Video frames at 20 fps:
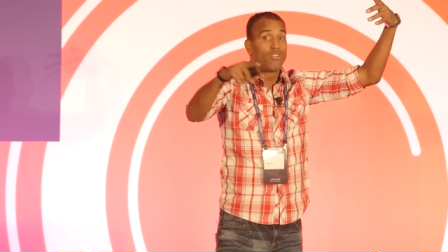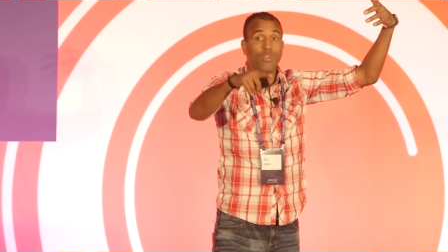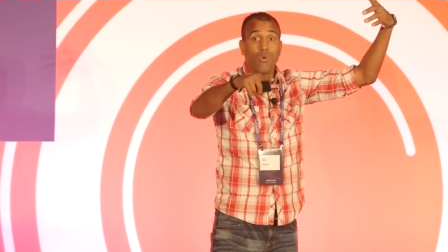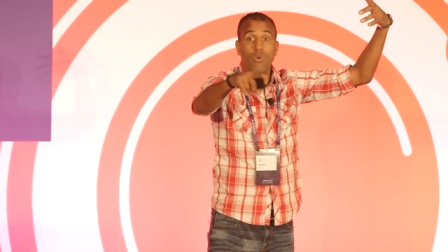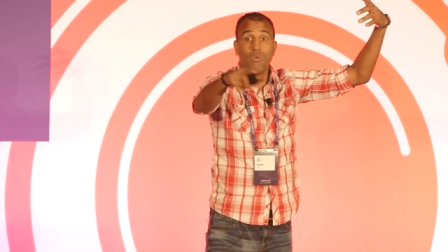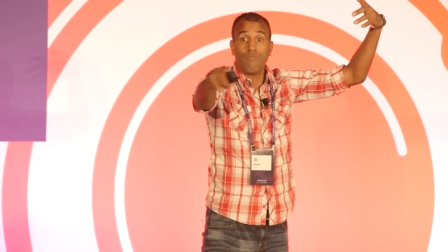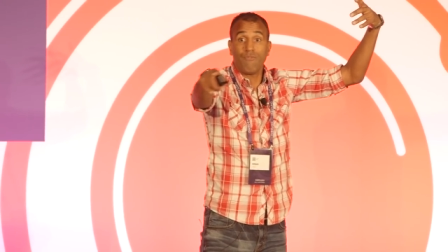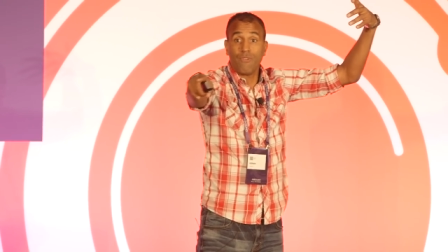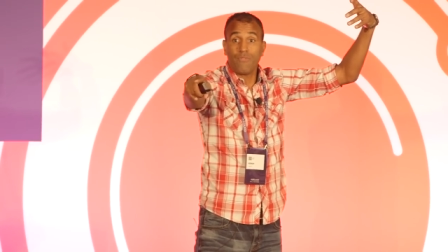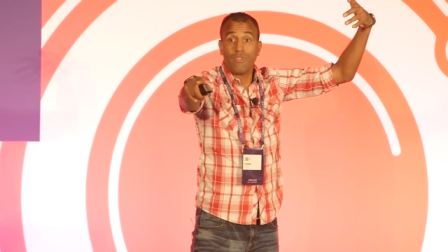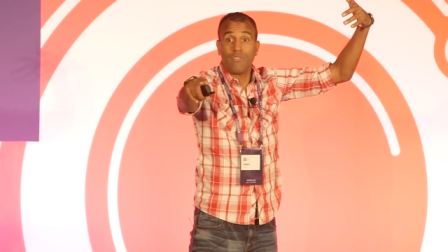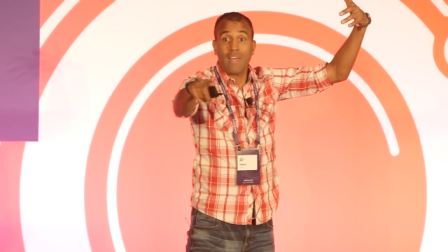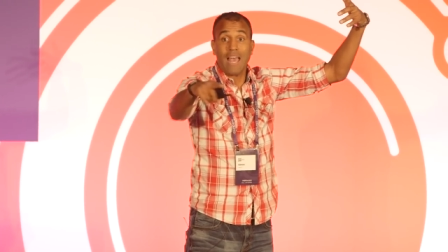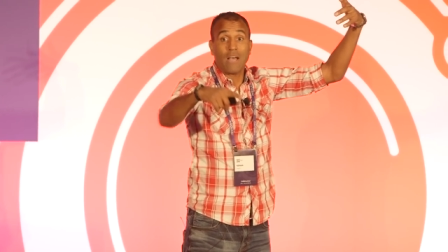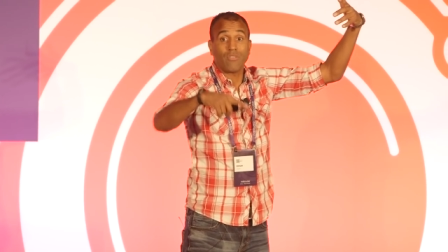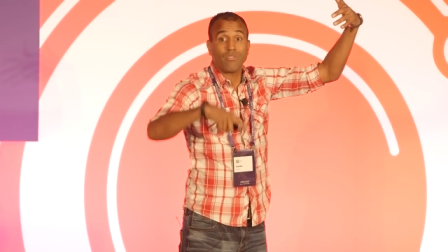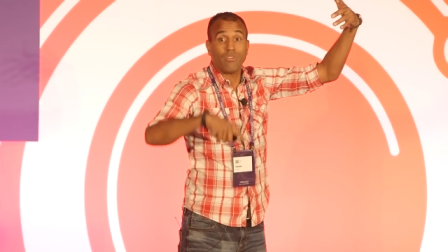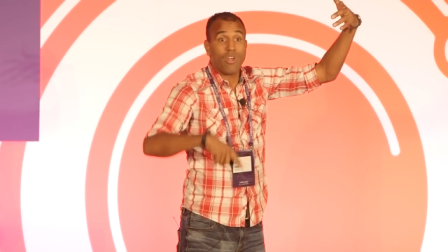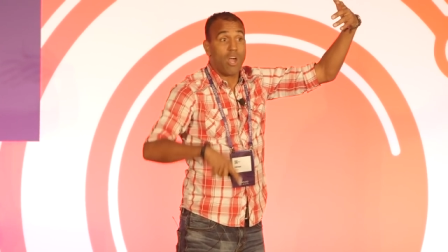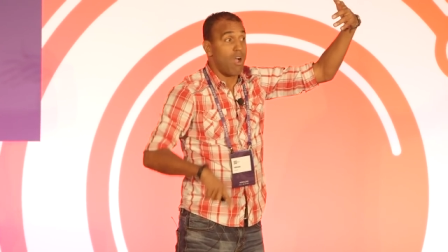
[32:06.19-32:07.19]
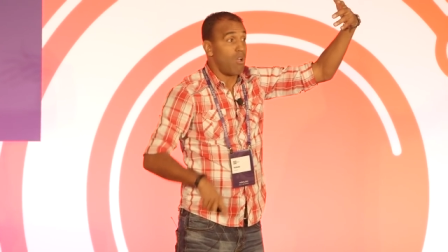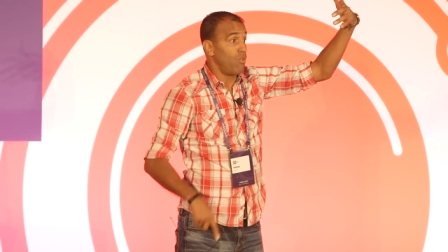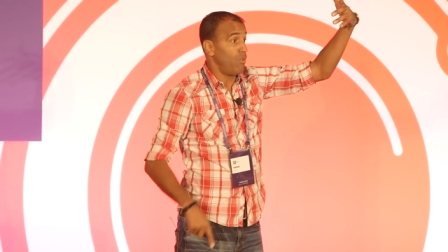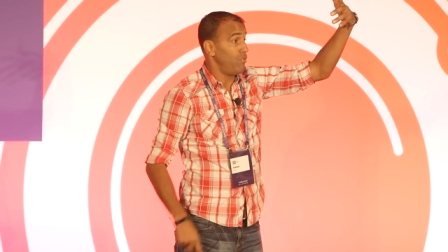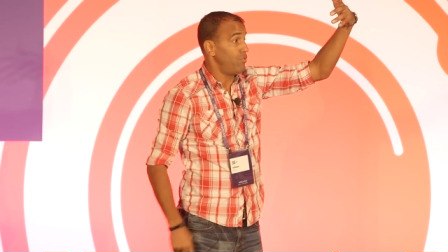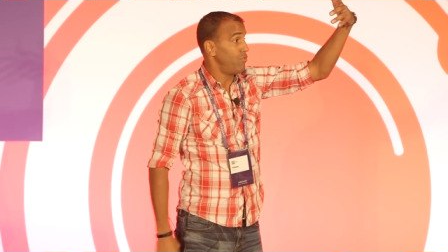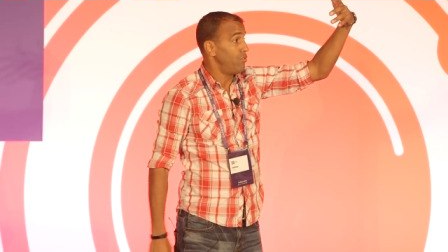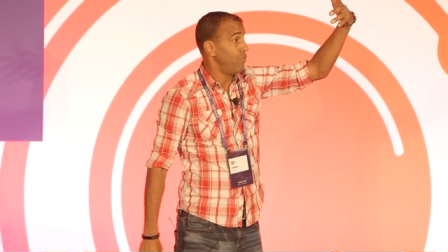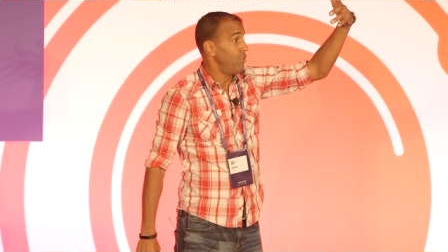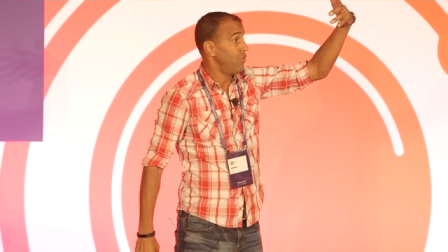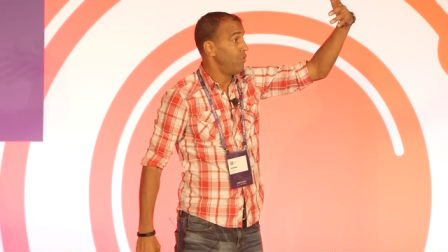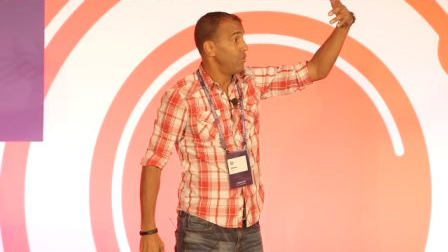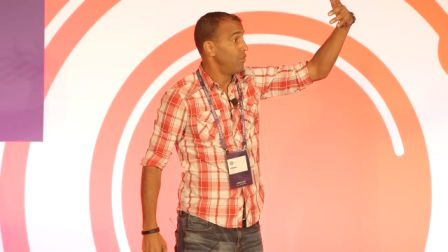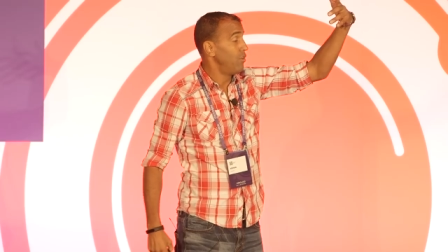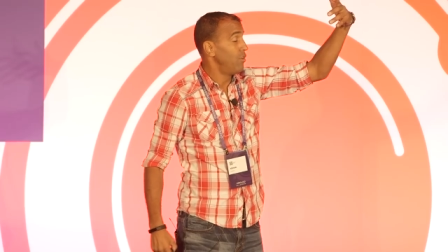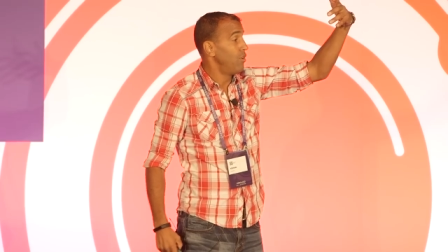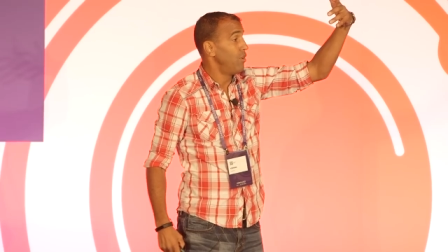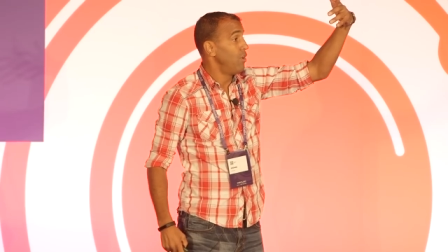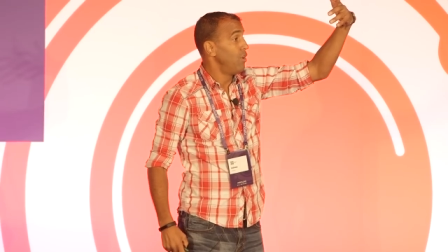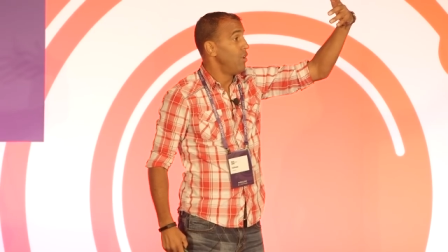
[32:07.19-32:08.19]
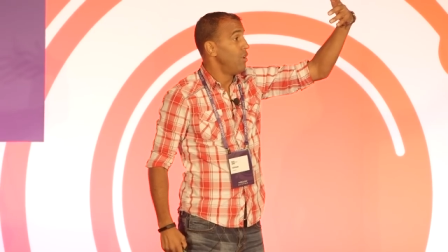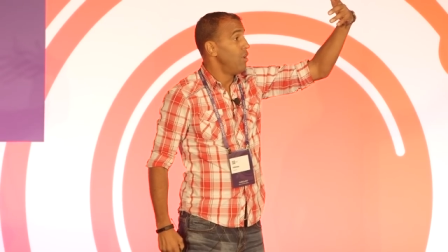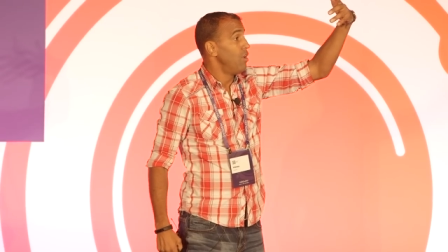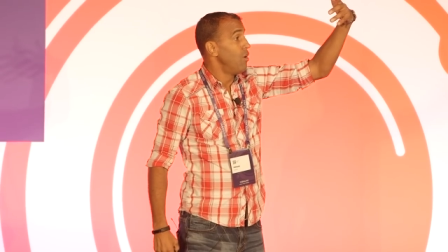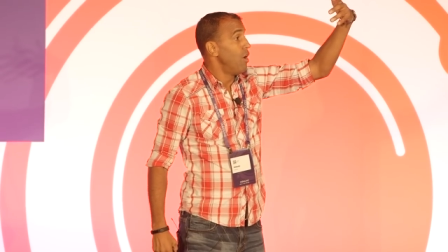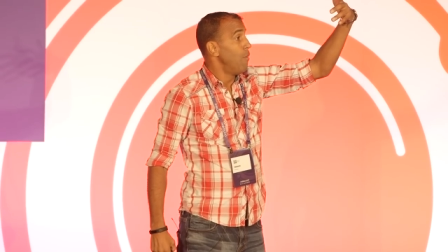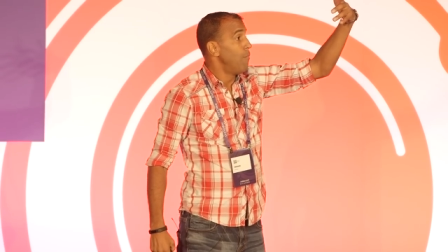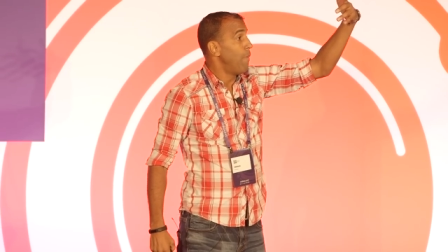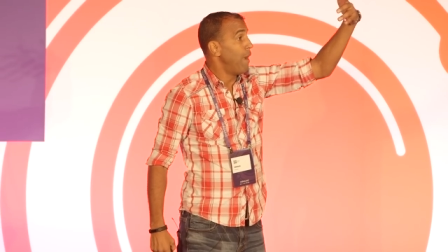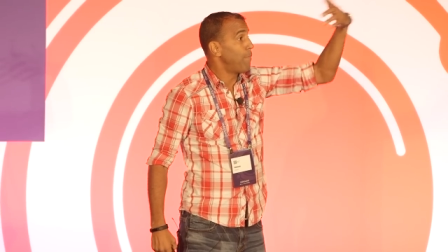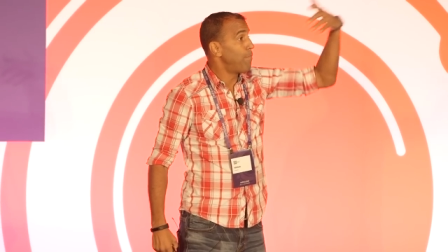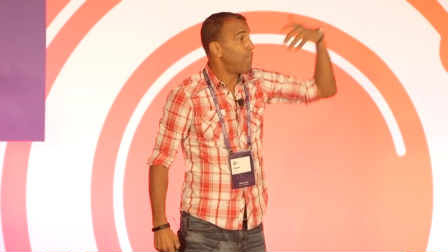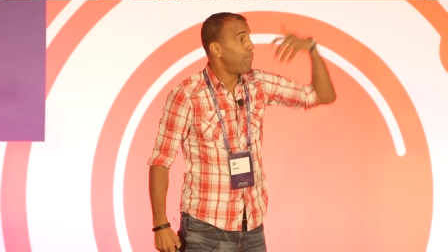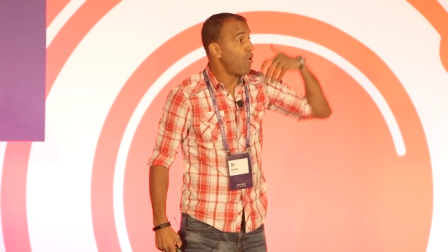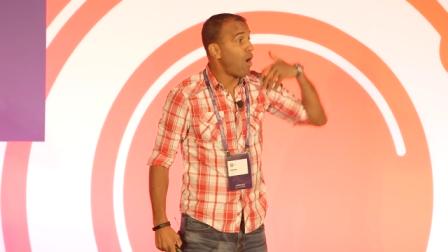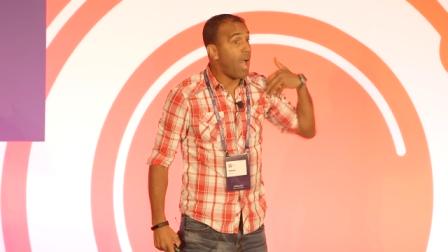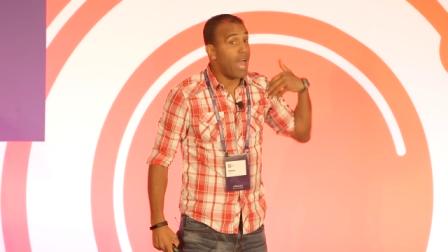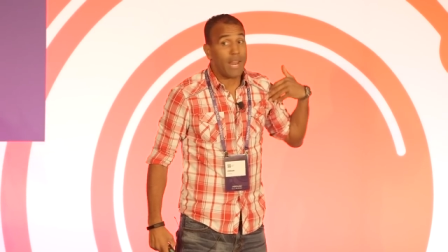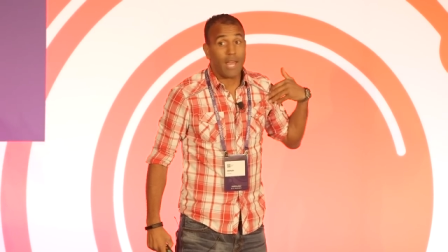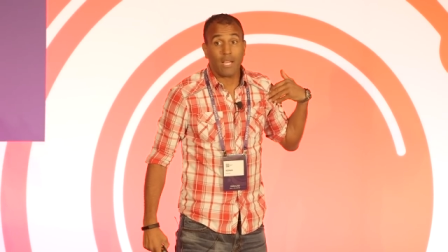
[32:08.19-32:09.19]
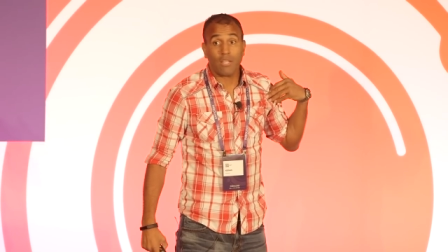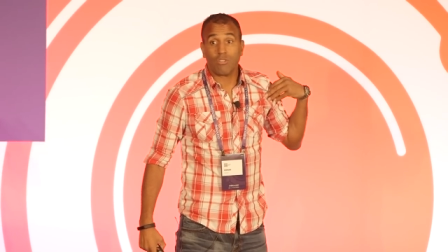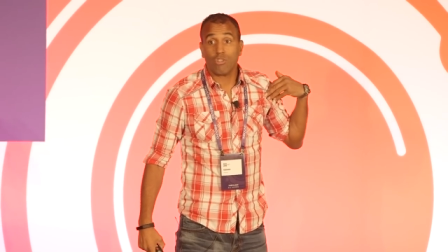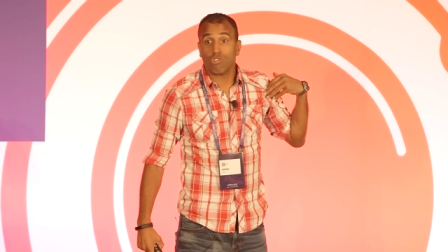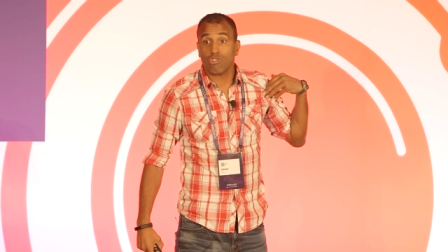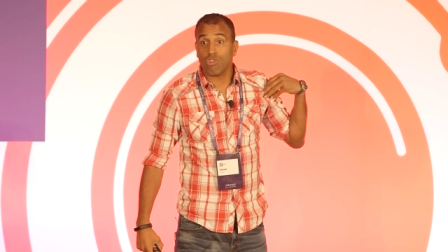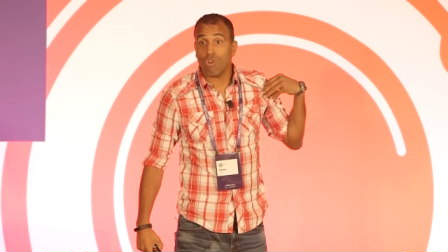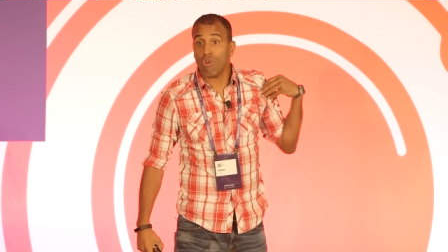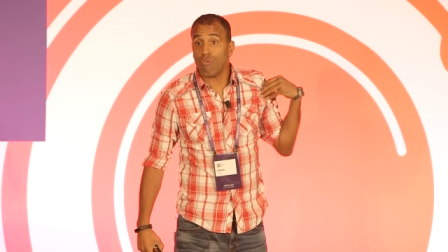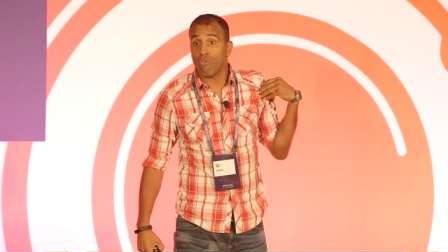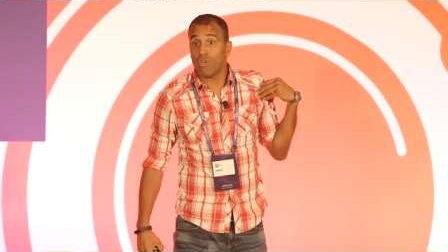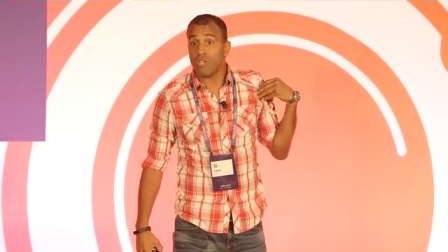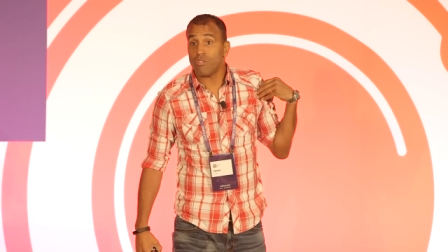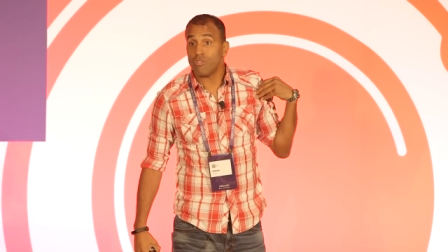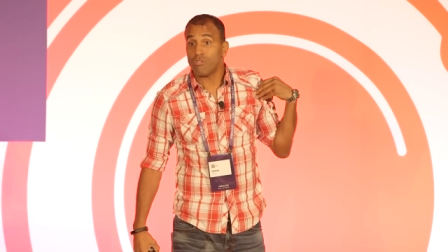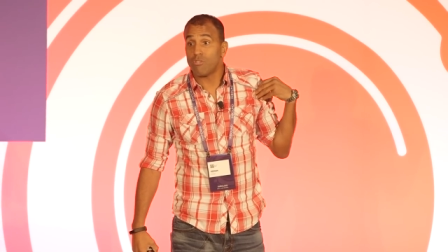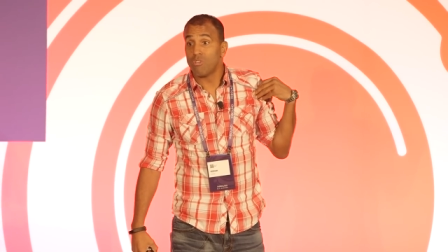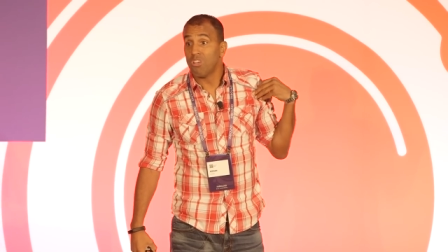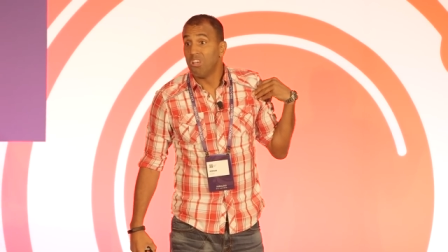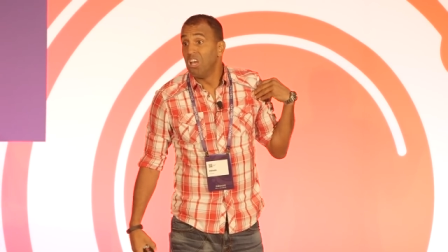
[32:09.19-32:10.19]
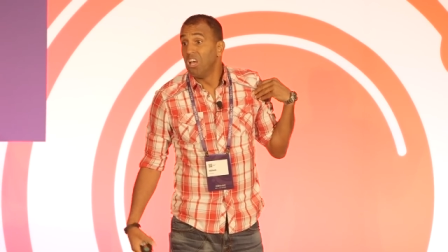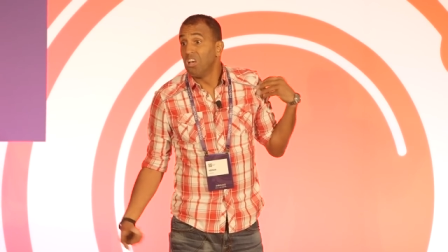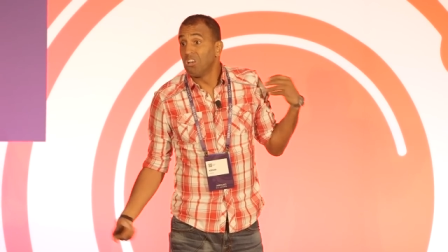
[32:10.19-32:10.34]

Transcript: two hundred fifty thousand dollars. My product service